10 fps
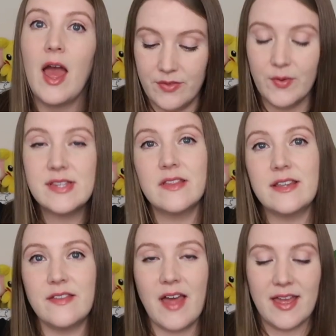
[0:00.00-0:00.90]
The reason
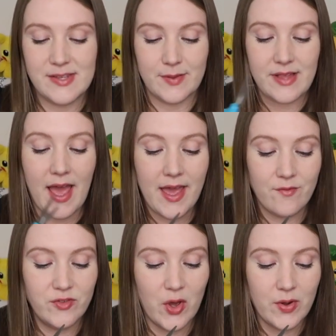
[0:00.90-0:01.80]
they did that is that I
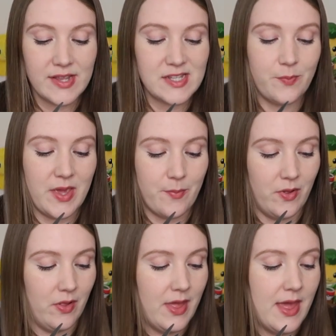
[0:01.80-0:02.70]
have noticed
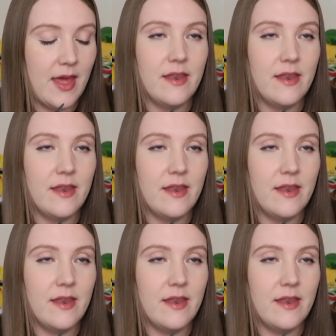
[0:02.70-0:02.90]
people,